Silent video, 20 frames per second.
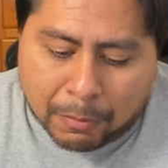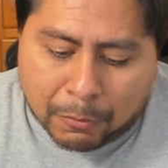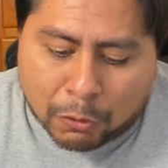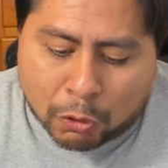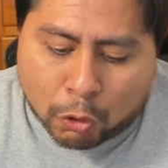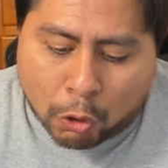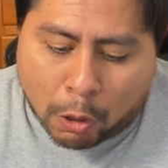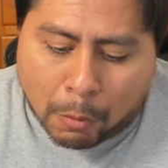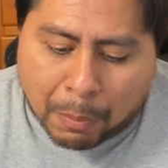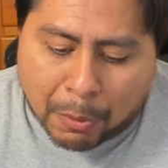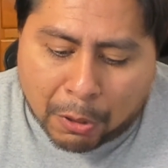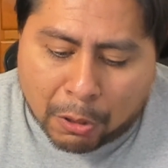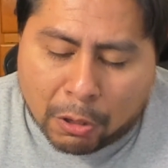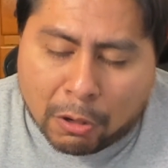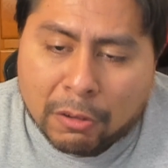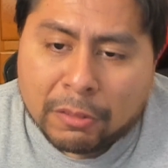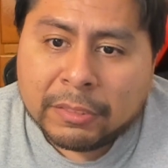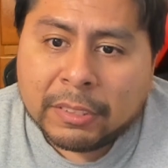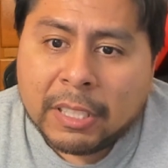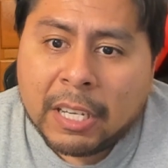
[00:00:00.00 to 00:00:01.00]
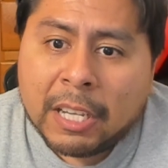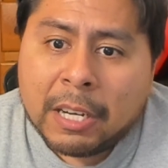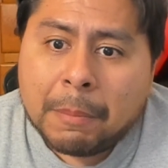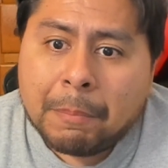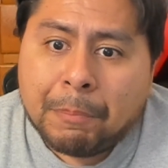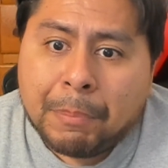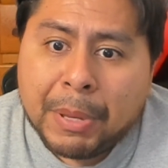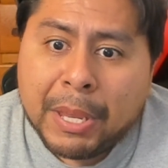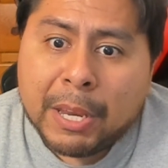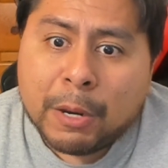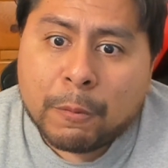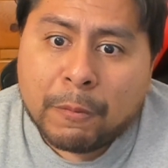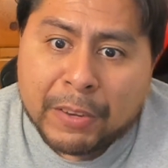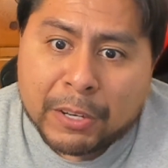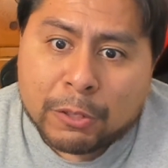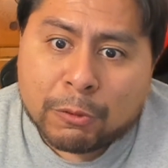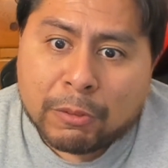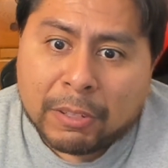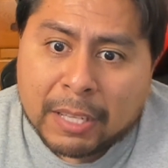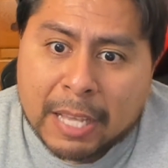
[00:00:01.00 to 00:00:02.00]
Joe Burrow, in a big
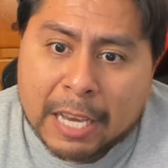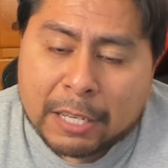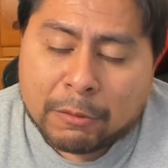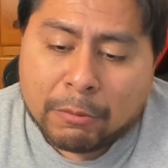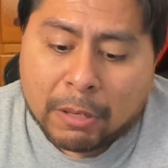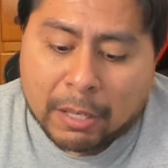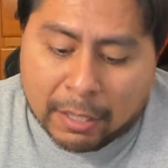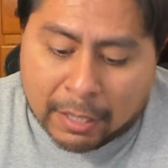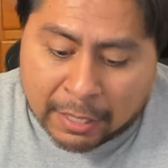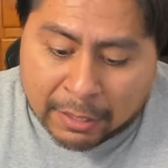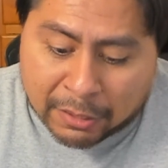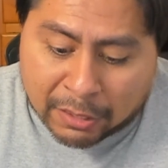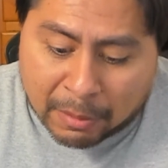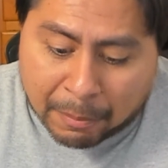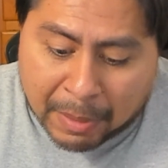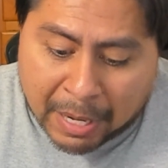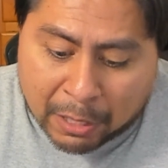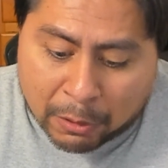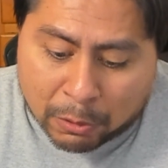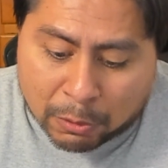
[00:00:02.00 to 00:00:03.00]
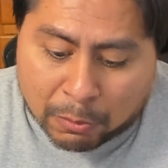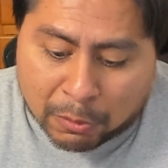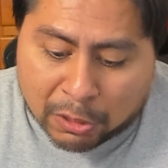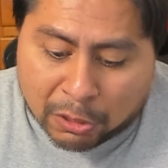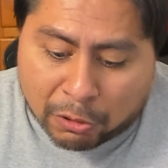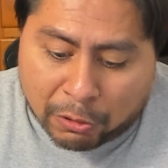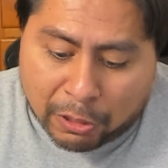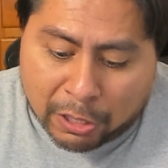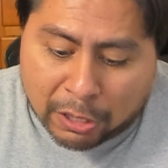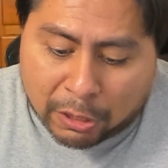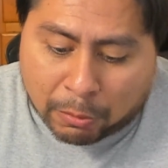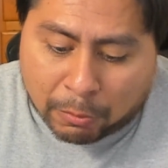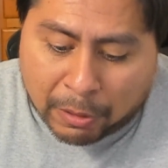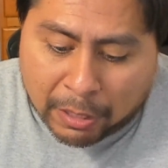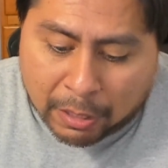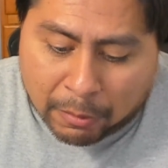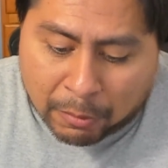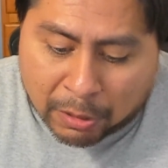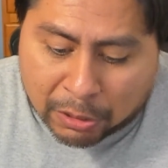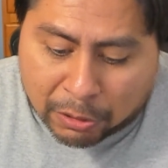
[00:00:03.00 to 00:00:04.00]
victory last week against the Bengals,
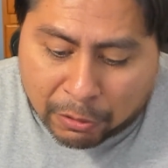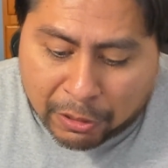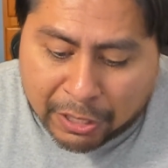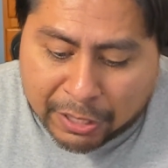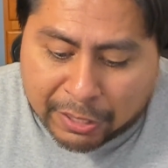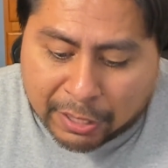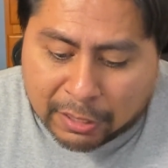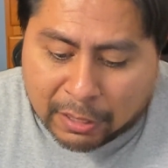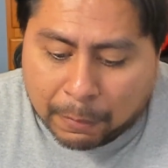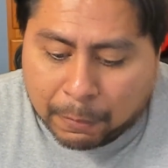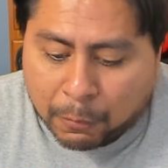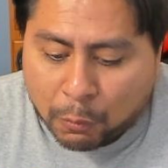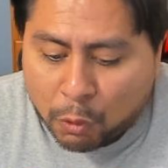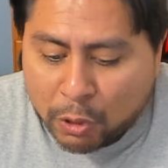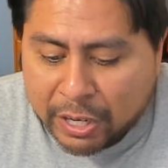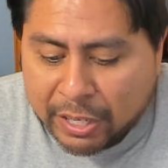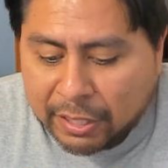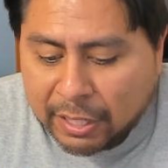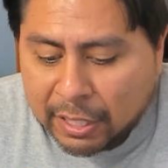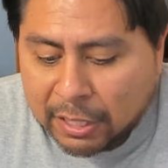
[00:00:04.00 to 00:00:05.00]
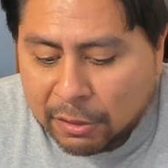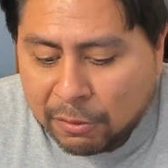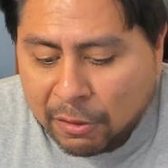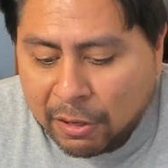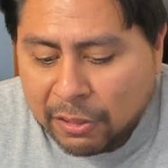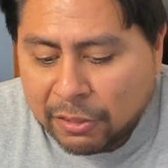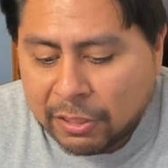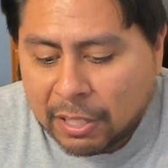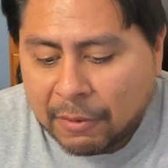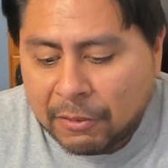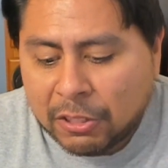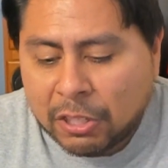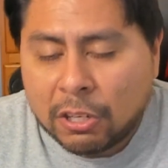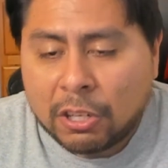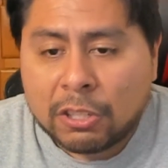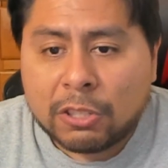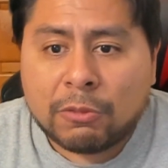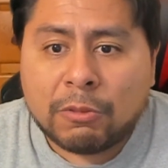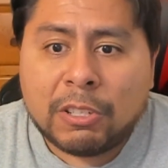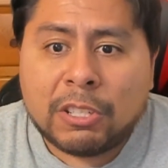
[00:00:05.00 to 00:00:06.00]
was 36 of 46, 317
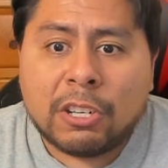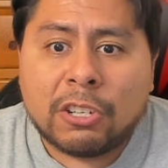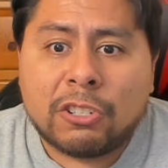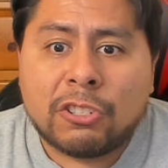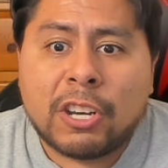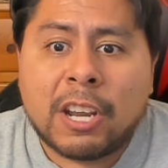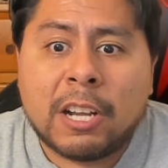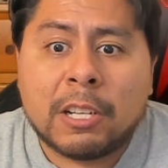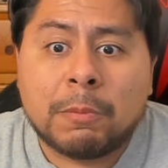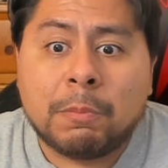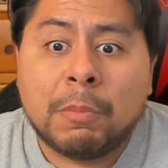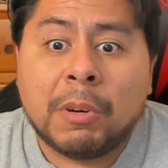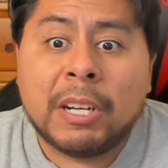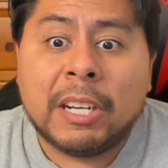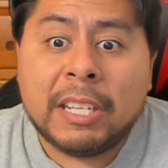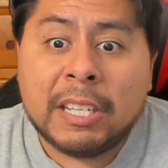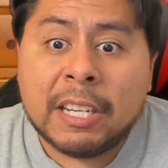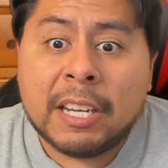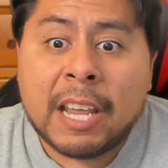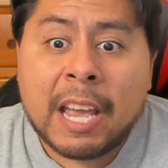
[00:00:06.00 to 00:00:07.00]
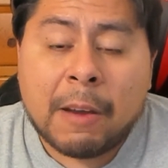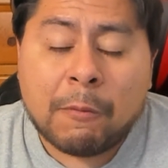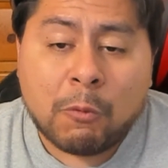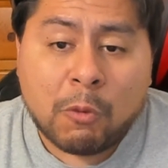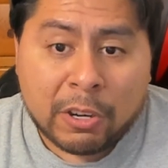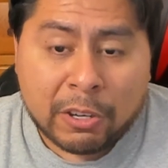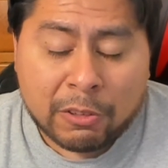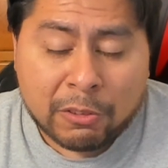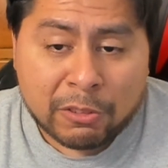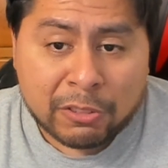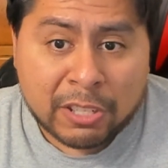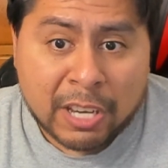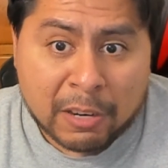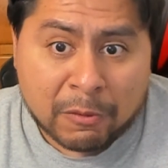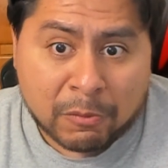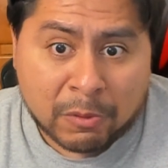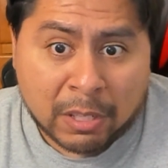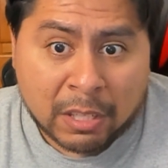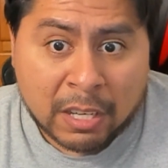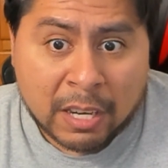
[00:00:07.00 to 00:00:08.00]
yards, three touchdowns, but he did have one
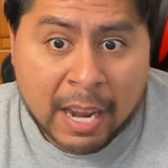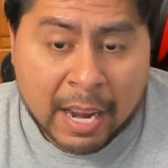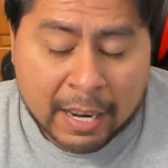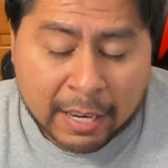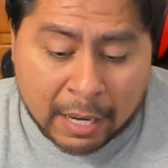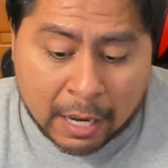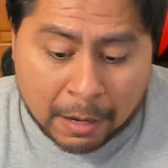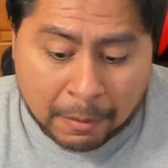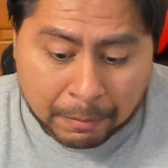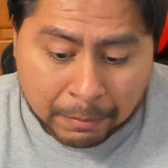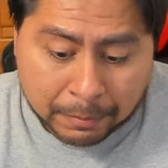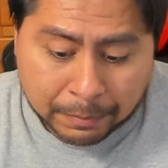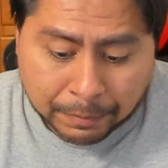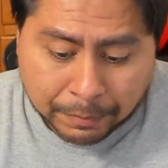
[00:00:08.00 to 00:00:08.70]
interception in that game.